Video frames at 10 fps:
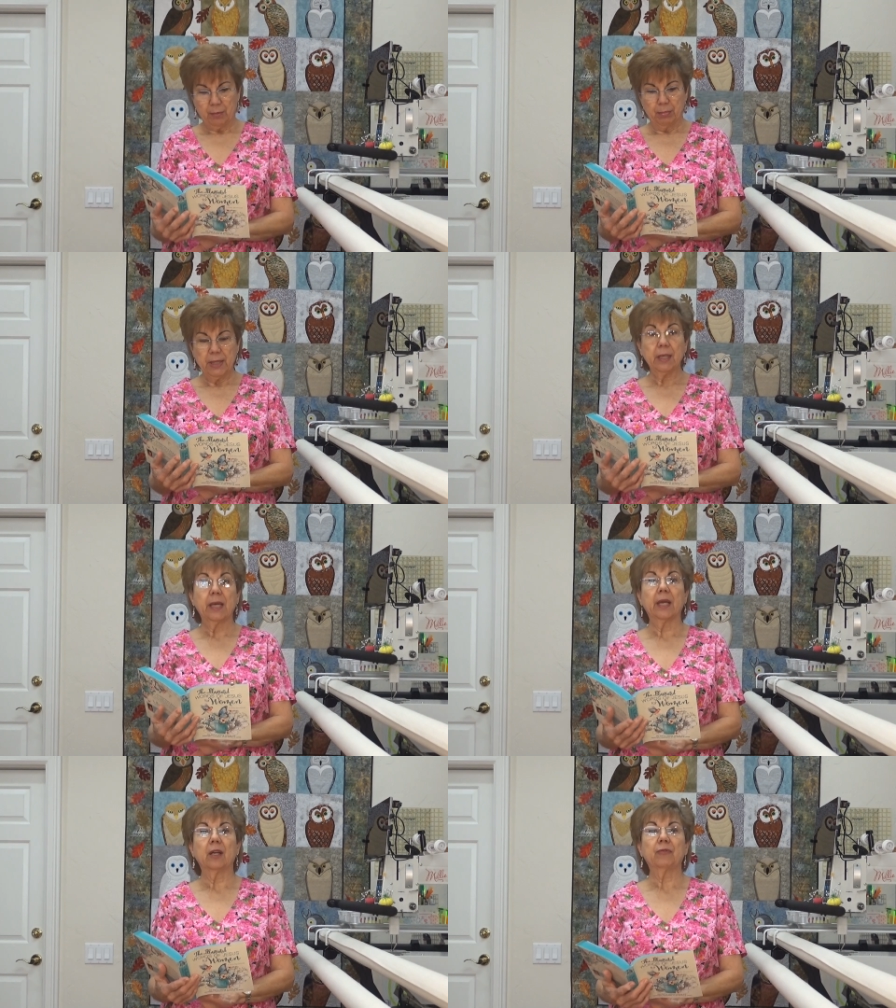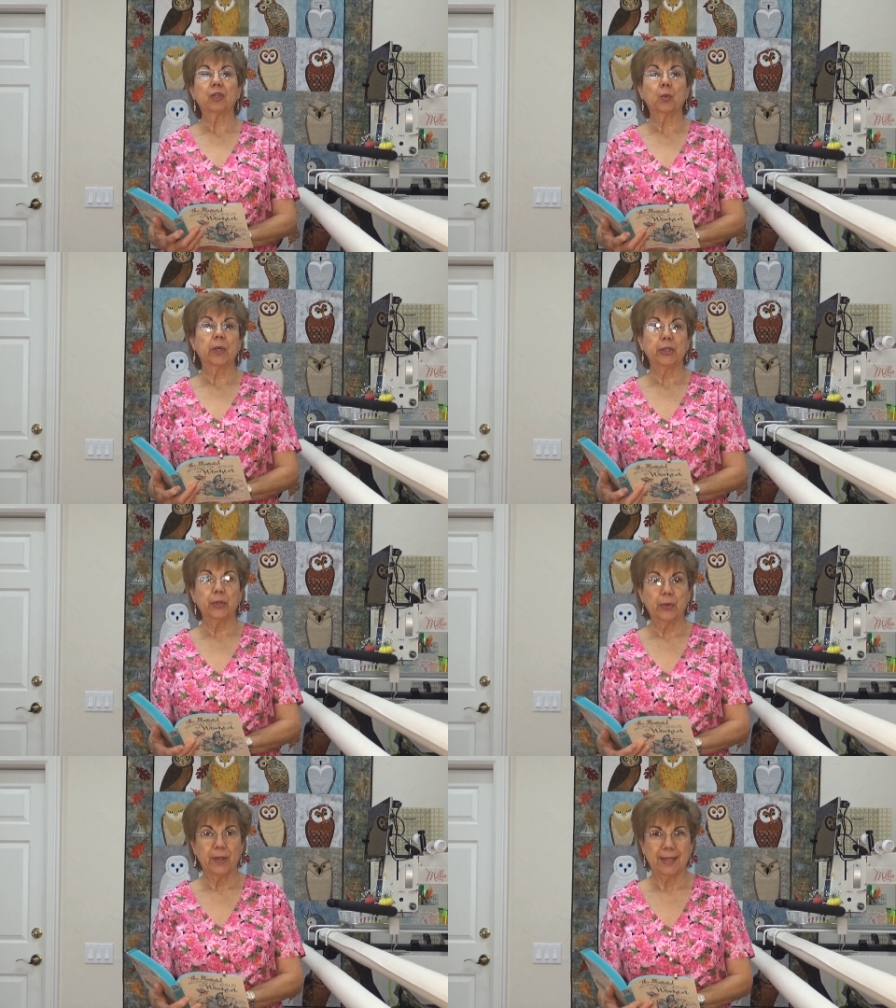Be careful what
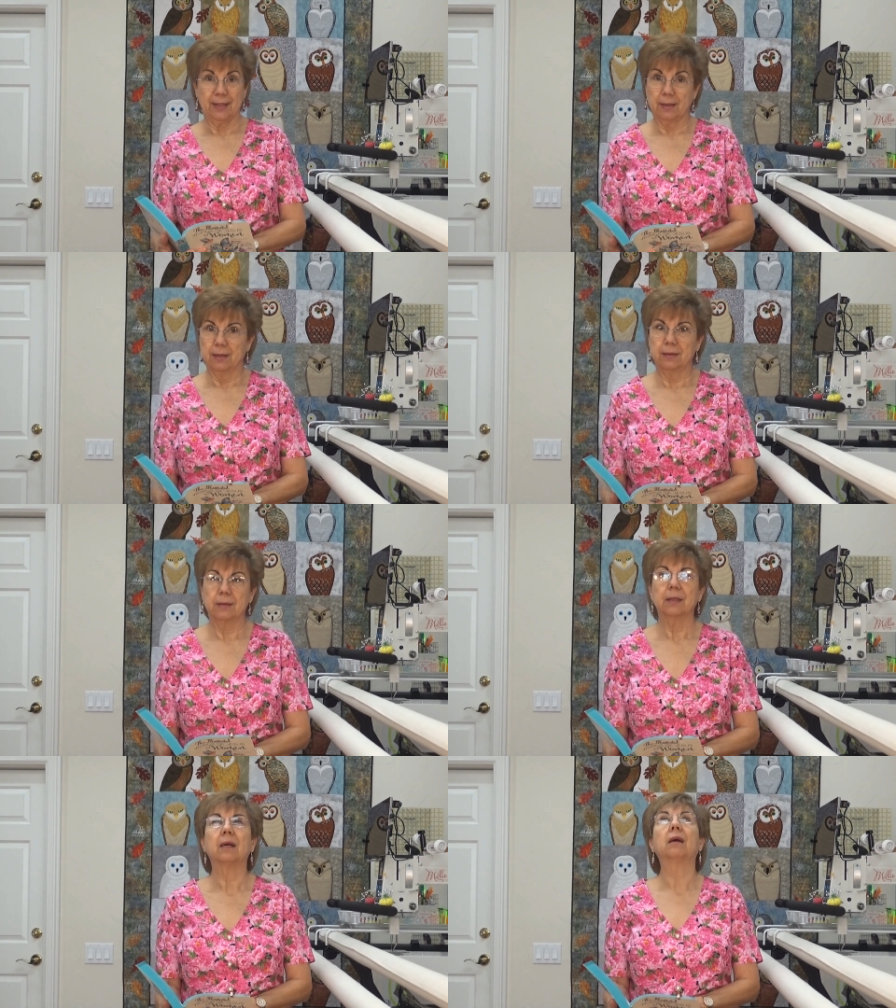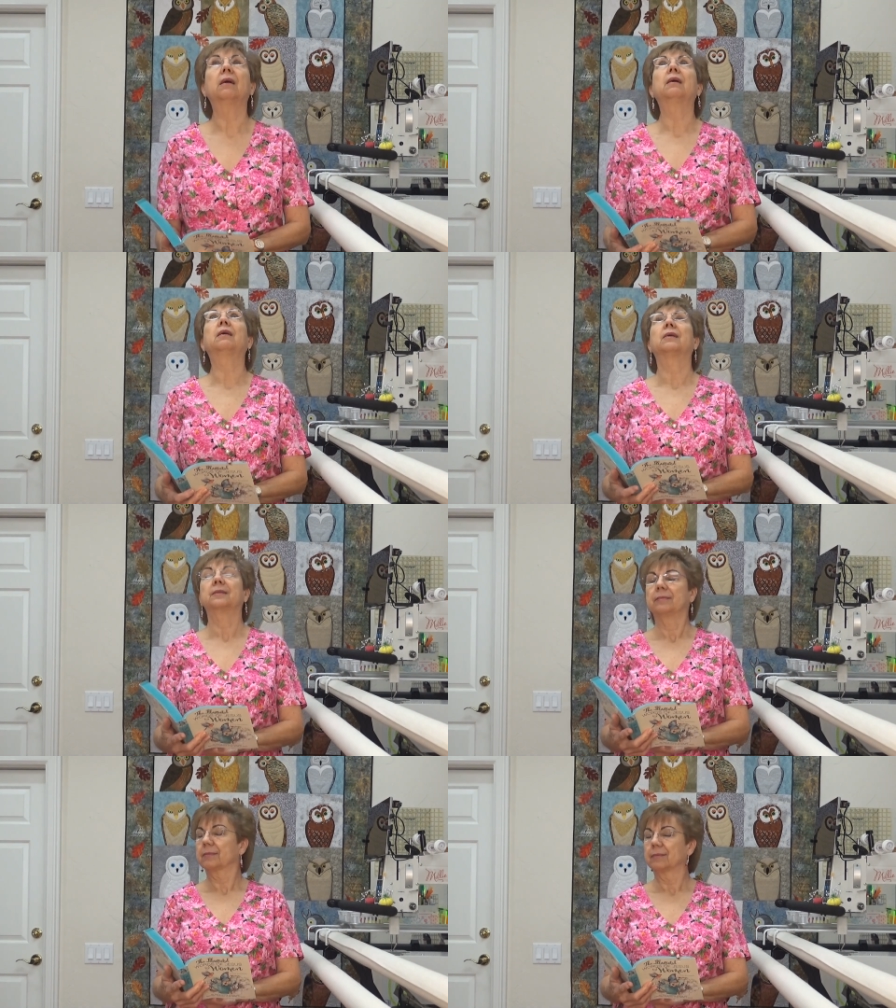you think. Oh,
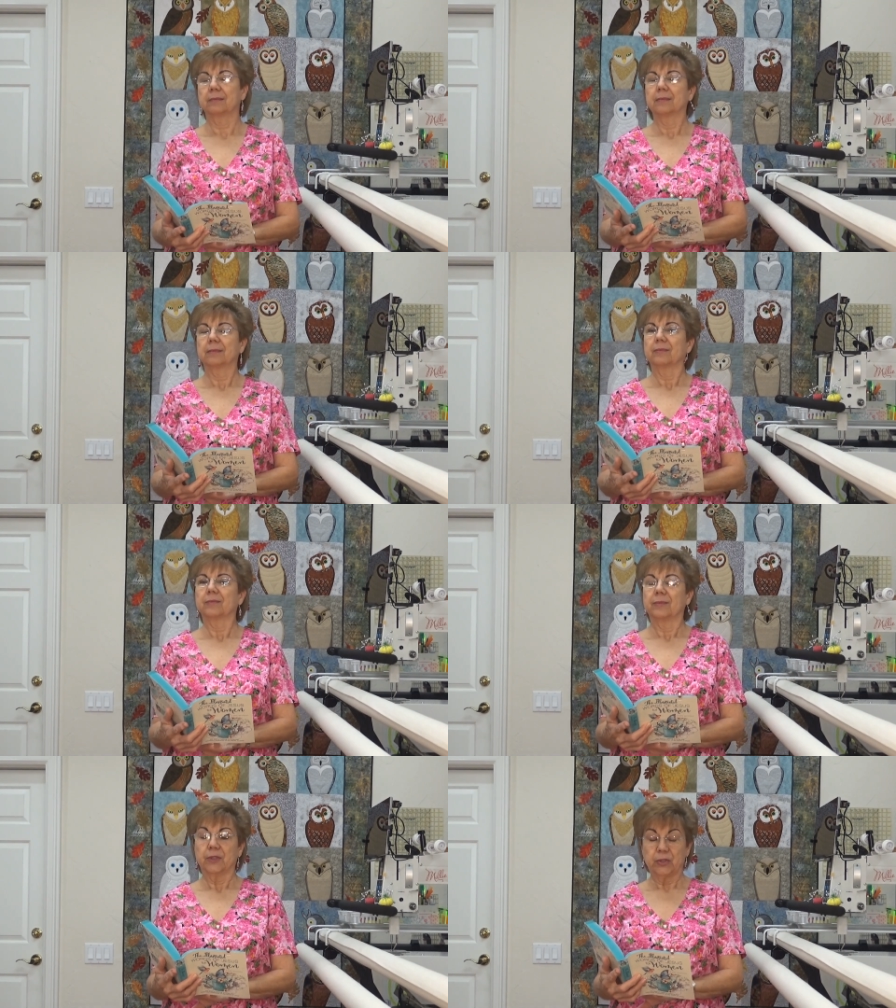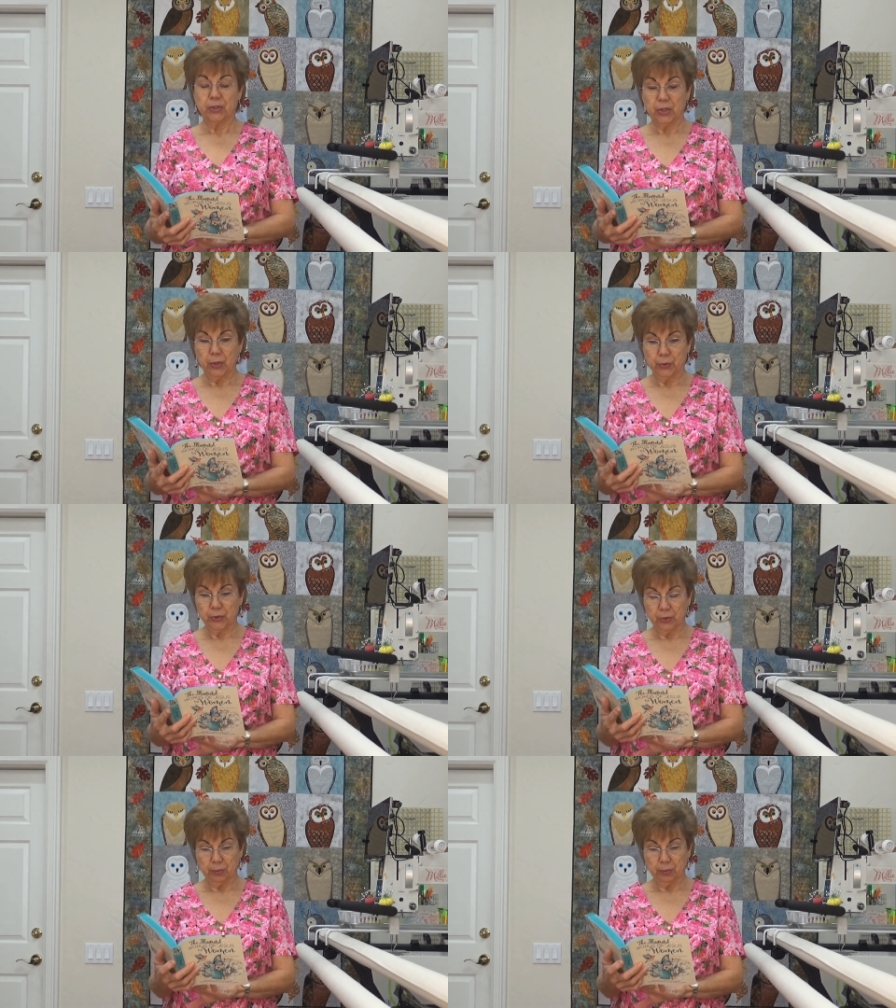so, so